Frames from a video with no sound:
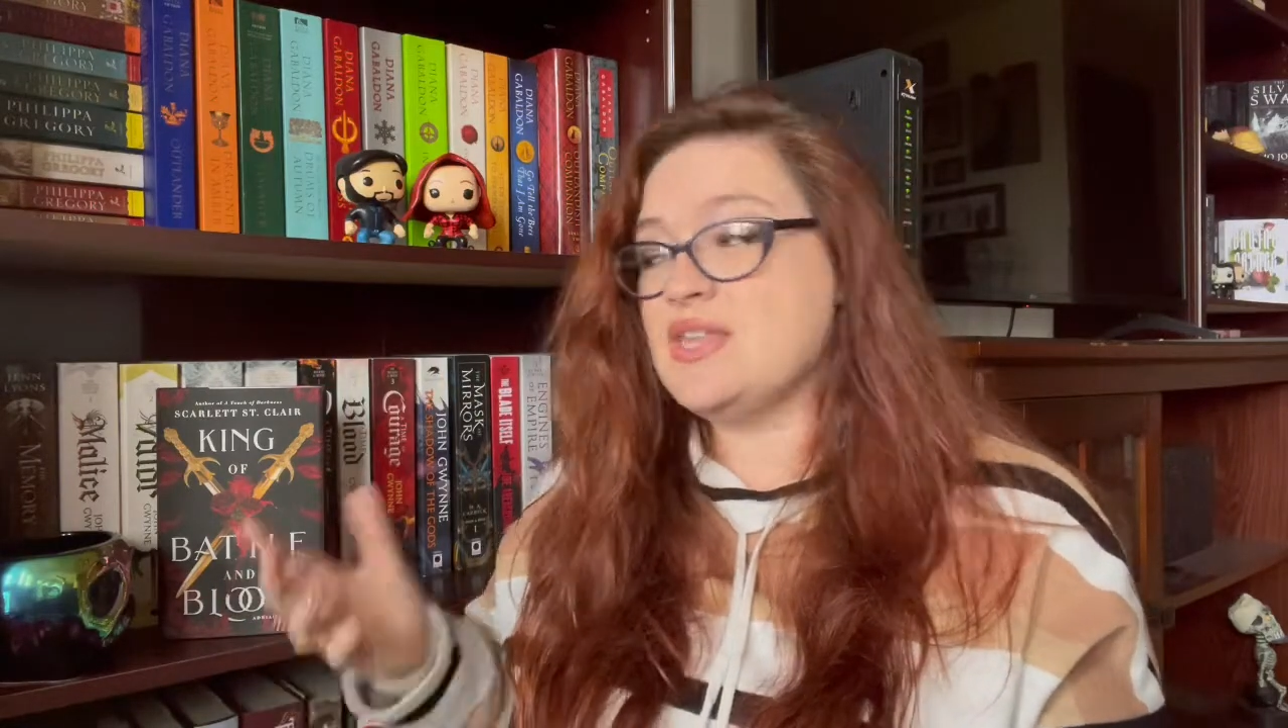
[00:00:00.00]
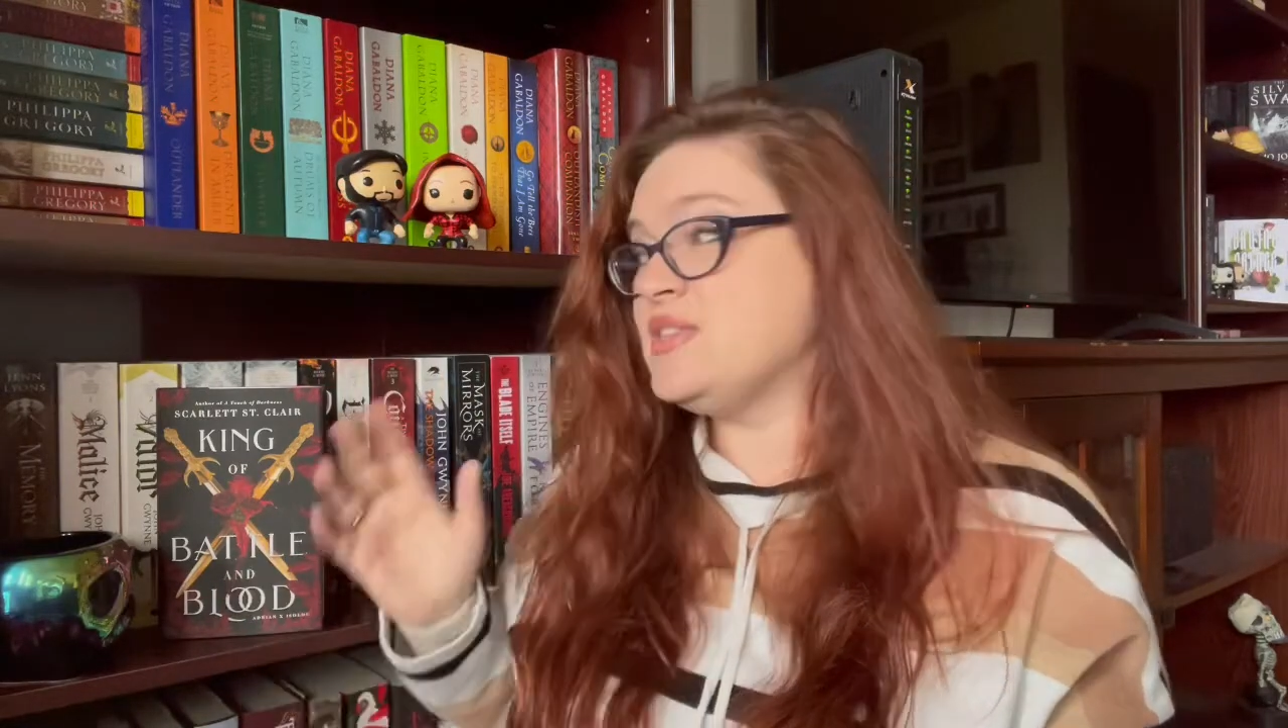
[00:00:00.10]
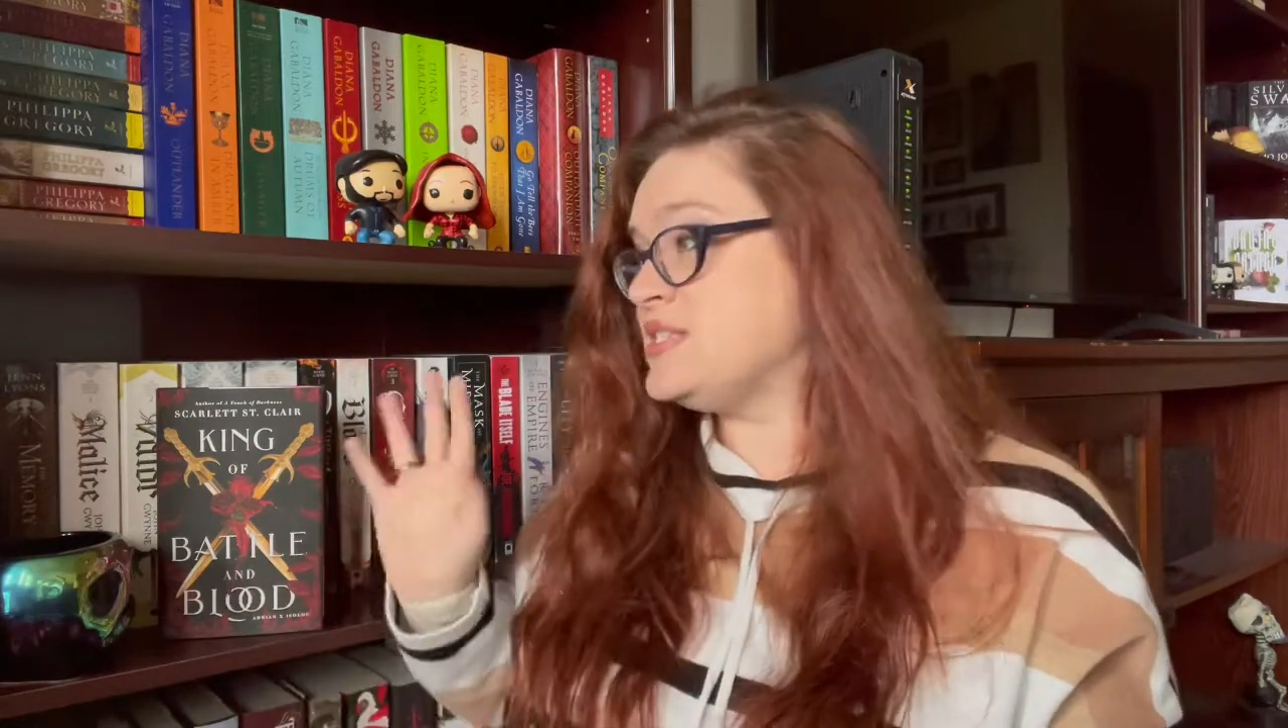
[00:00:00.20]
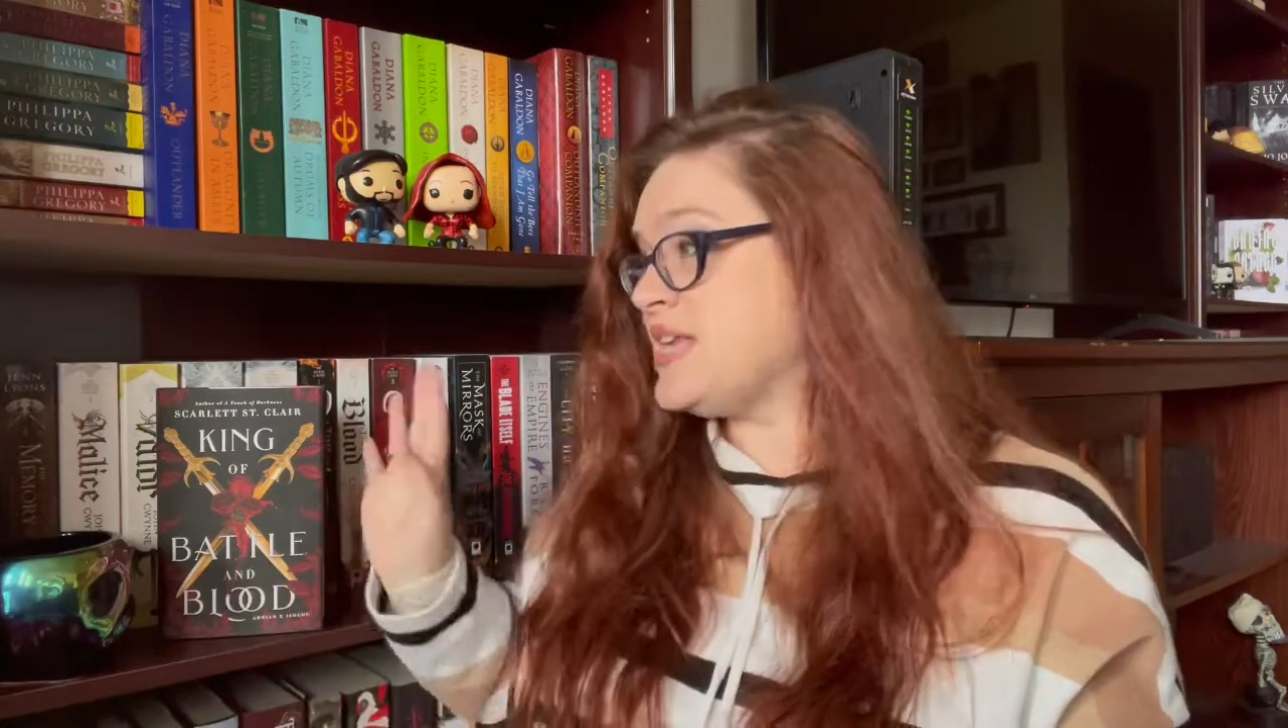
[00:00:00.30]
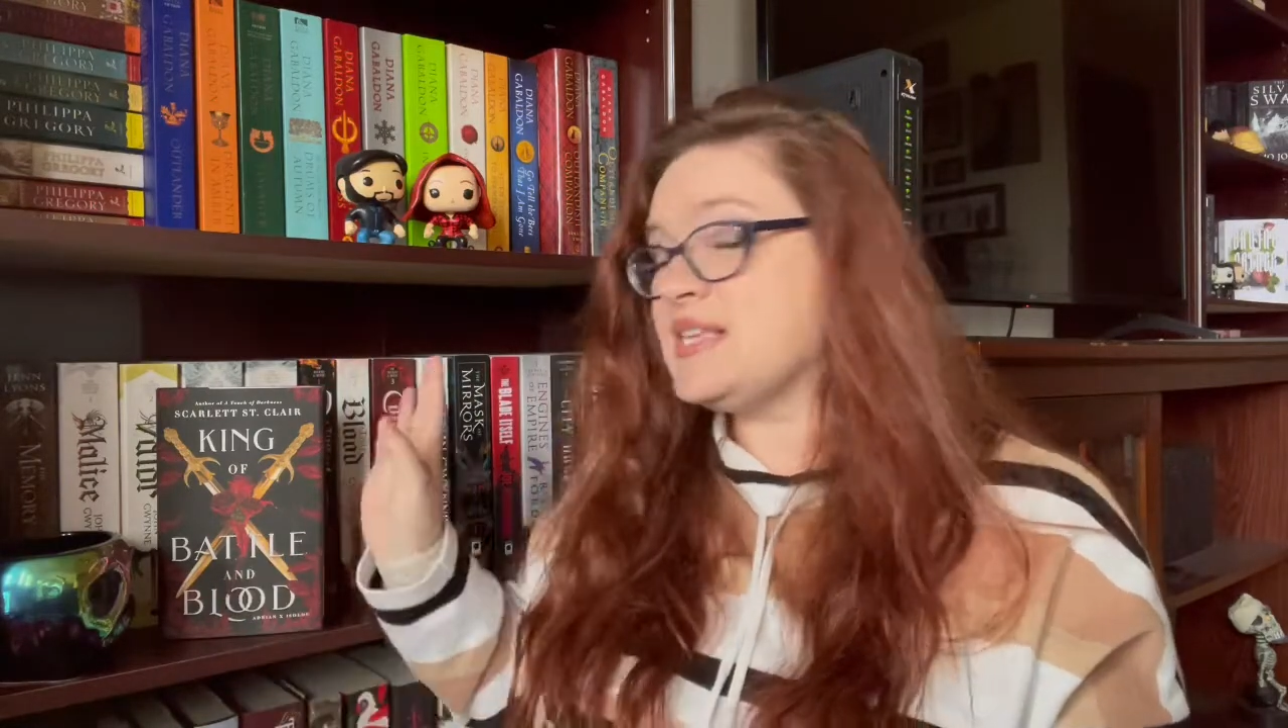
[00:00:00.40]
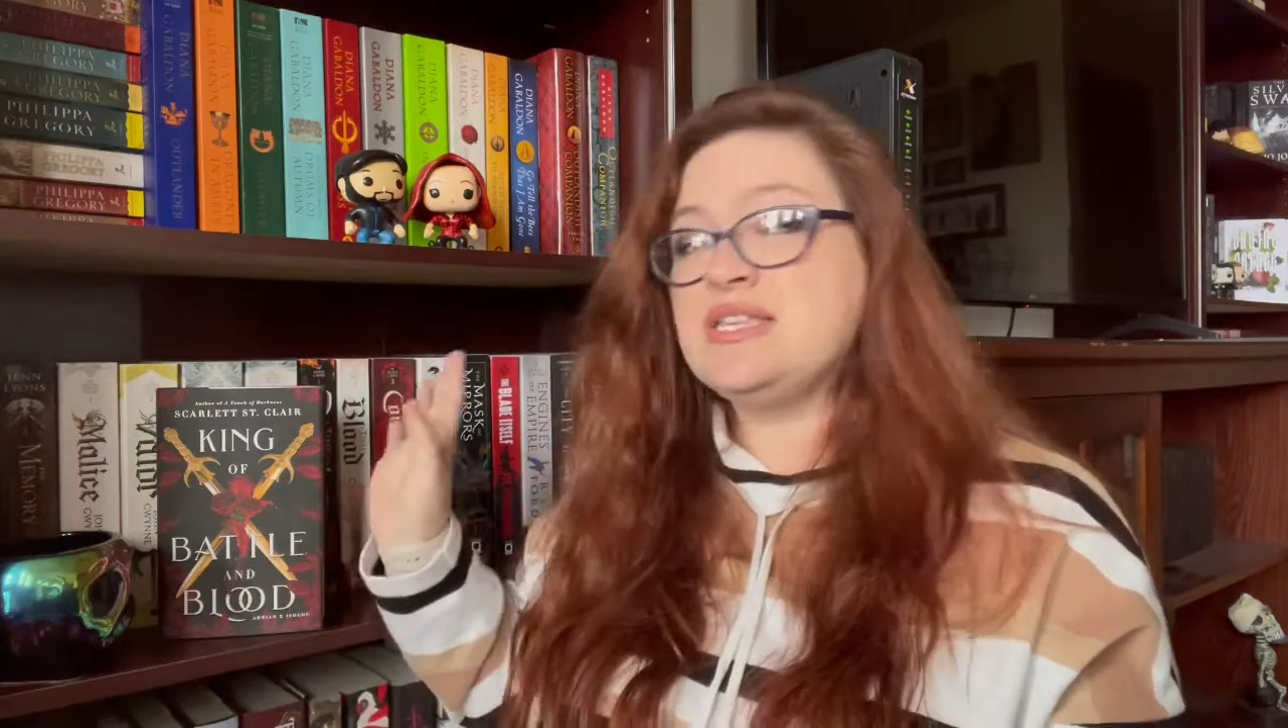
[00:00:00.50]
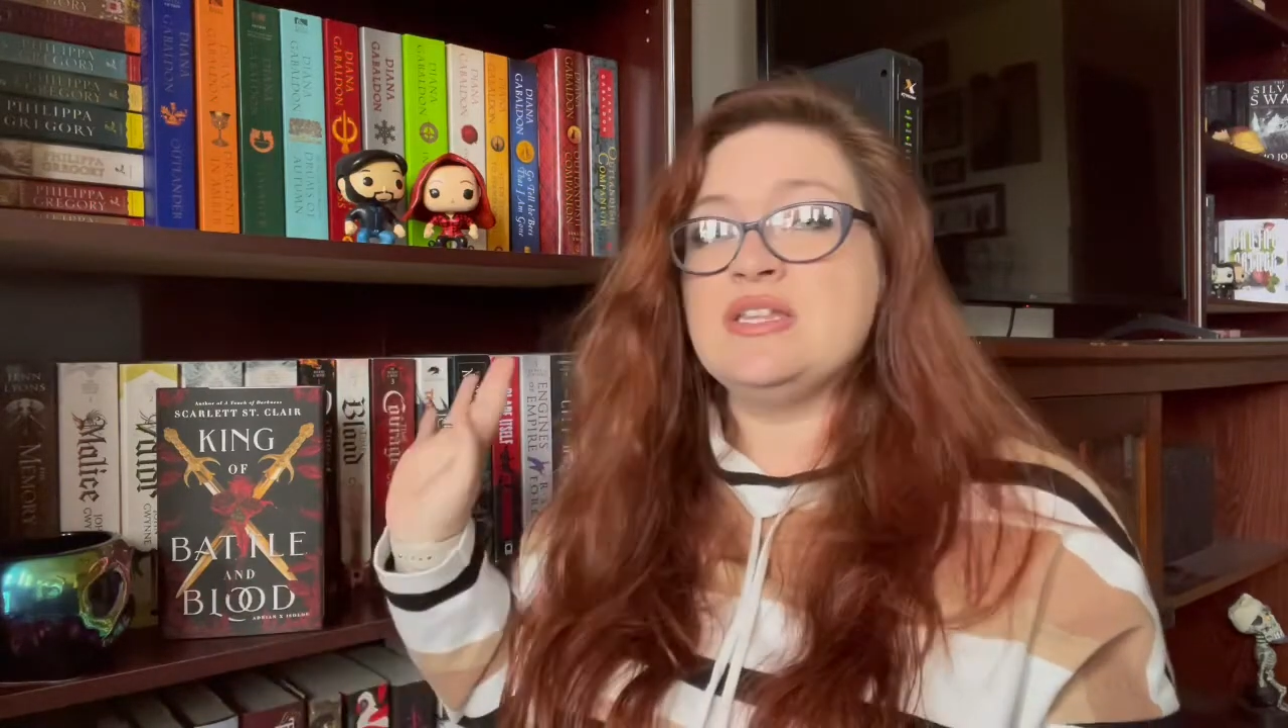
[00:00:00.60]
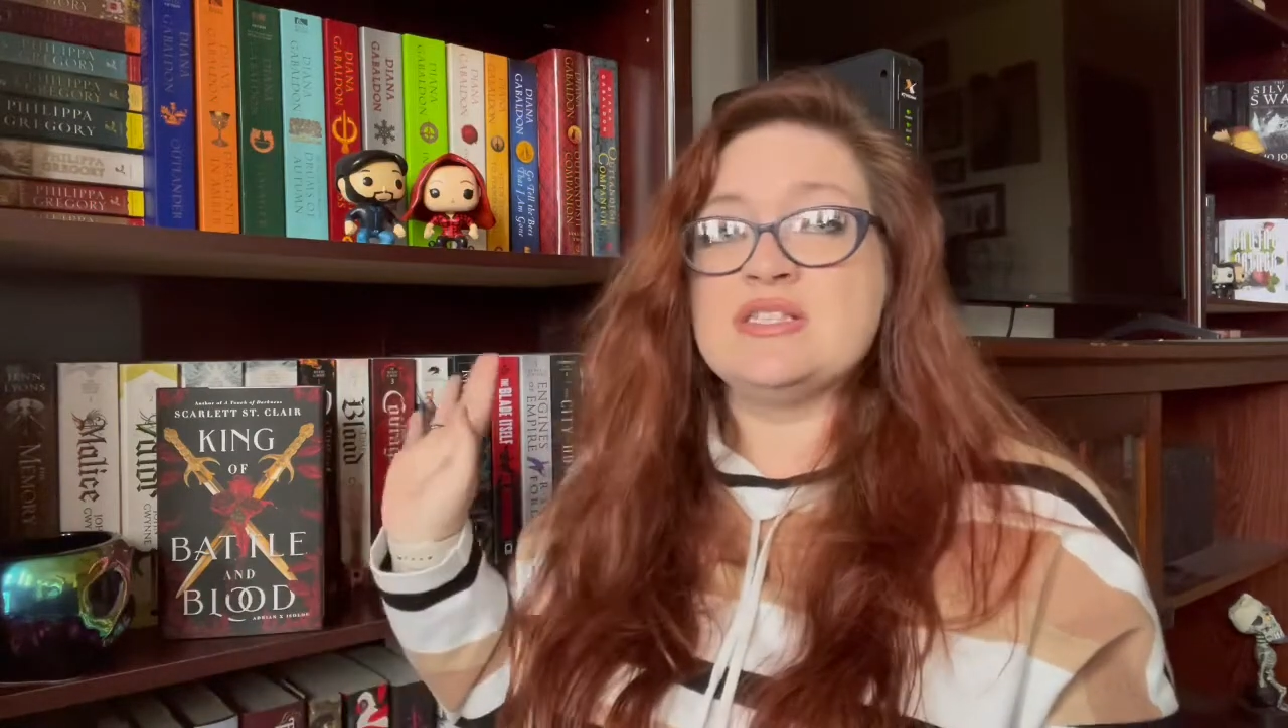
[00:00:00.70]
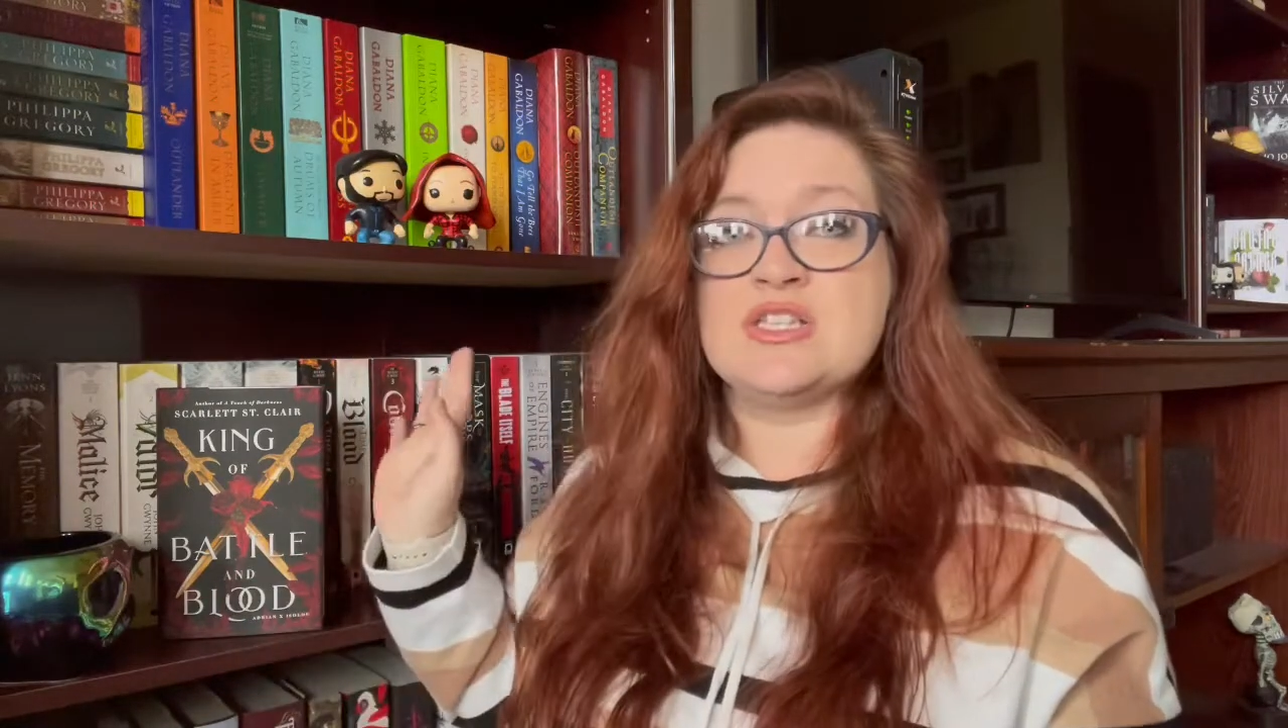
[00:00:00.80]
The sex scene in this